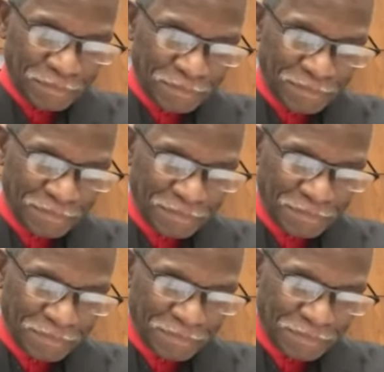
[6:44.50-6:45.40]

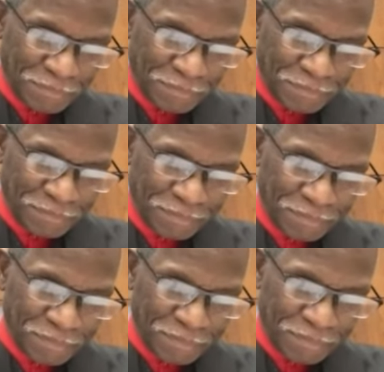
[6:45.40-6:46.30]

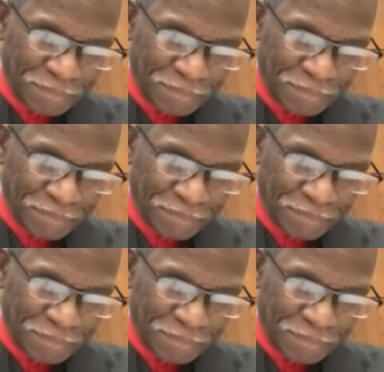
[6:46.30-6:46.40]
No one is speaking in this clip.